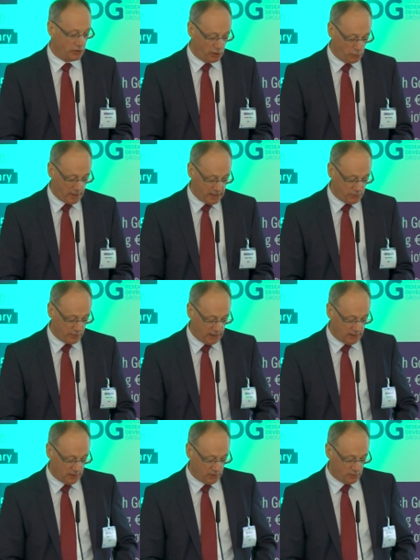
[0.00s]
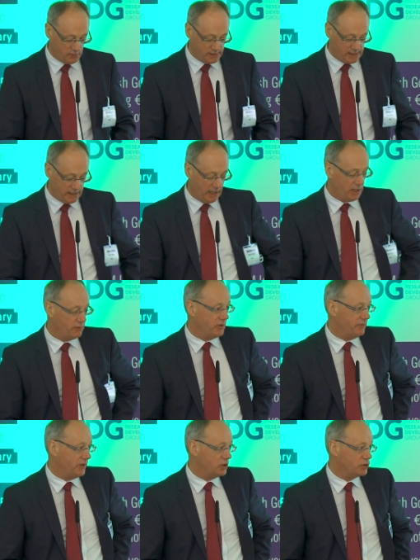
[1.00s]
Hugh Henry, who's the Head of
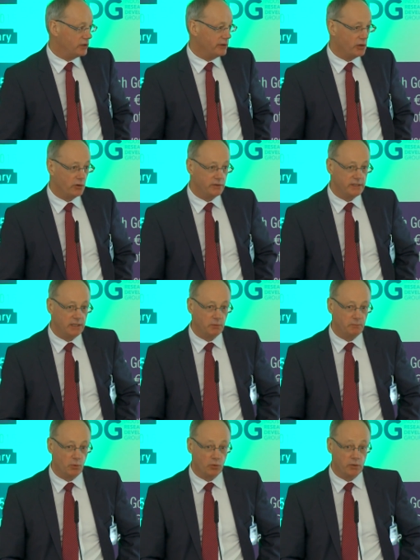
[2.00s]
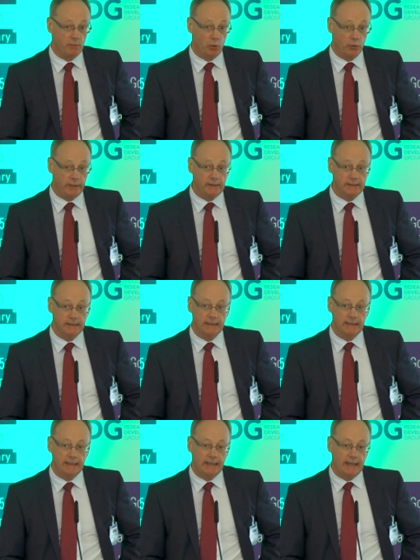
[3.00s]
Innovation and R&D with Bord na Móna,
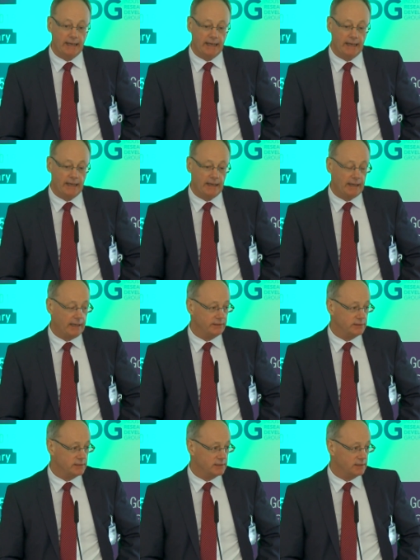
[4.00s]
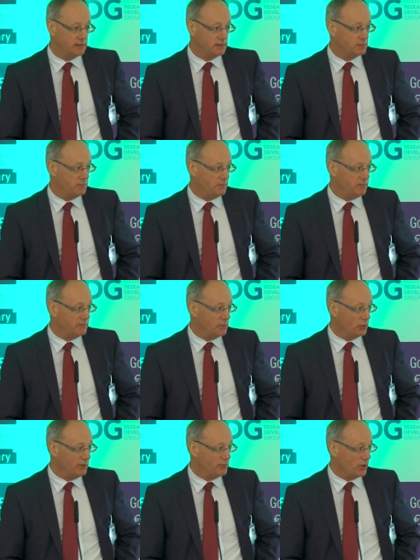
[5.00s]
and
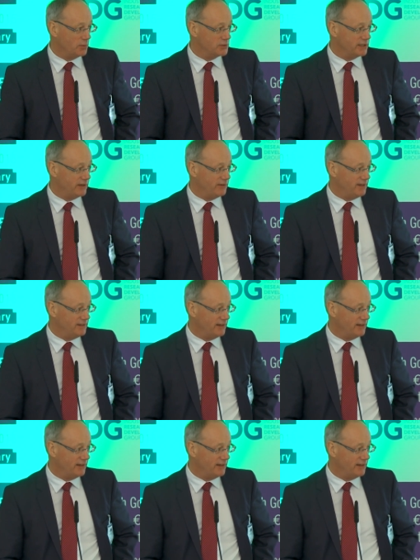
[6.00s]
looking forward to hearing